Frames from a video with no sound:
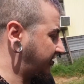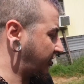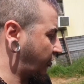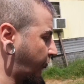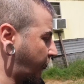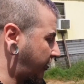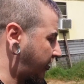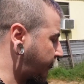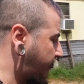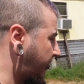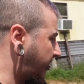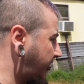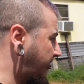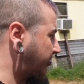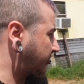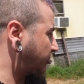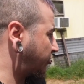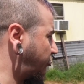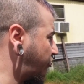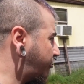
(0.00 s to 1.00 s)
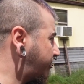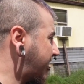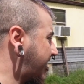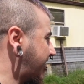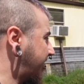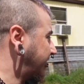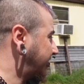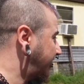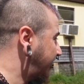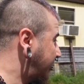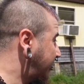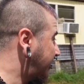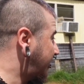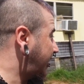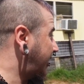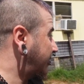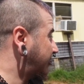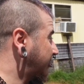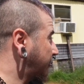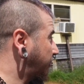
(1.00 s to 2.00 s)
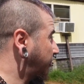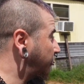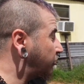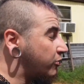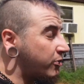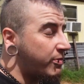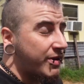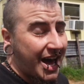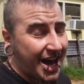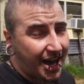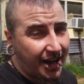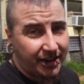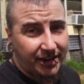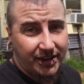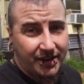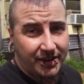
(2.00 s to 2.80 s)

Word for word: So we ended up getting this new bag and it's a blue bag.